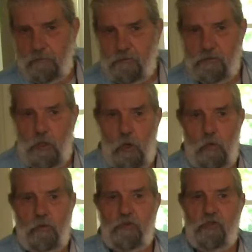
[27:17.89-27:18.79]

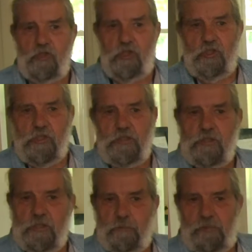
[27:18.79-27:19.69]
So she sent
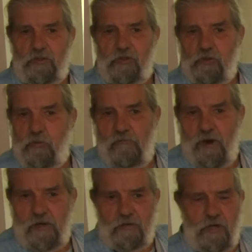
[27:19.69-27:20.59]
us some pictures. We
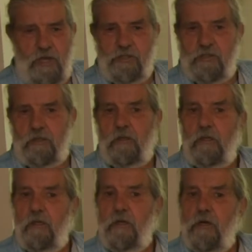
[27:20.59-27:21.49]
recognized it
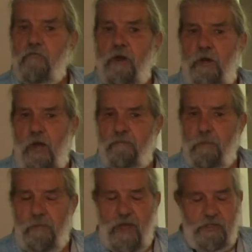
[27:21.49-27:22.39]
right off the
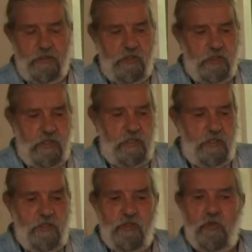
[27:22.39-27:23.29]
bat. And she said,
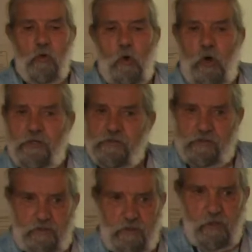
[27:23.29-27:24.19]
it is yours.